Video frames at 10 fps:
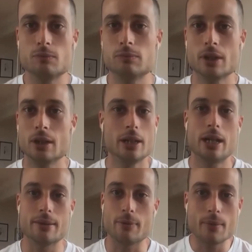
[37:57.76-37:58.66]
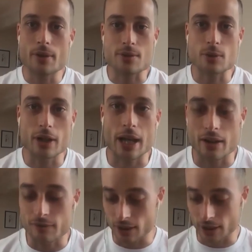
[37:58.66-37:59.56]
When at the moment, I still
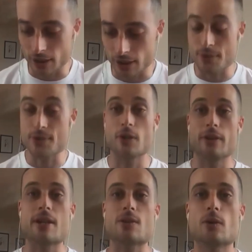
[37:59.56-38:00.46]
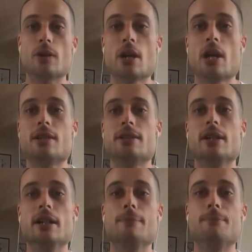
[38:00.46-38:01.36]
don't know how to fucking deal with certain things or
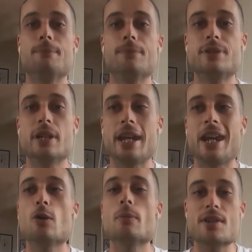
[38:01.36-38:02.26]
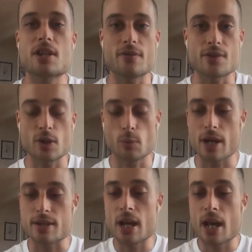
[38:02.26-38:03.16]
to heal myself
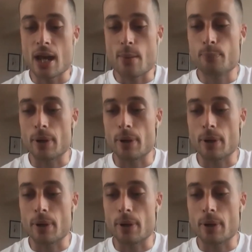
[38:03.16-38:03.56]
in certain ways.